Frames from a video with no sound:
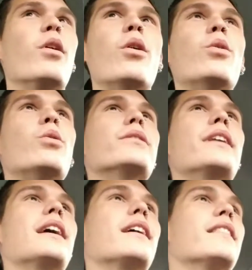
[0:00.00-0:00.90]
the whole
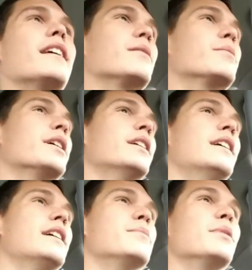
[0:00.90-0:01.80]
dang thing but
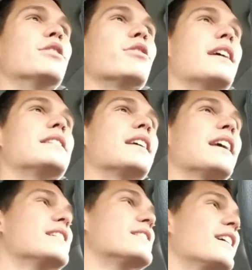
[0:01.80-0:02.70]
It'd be great to
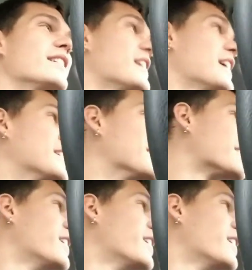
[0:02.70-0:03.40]
get uh, Tina's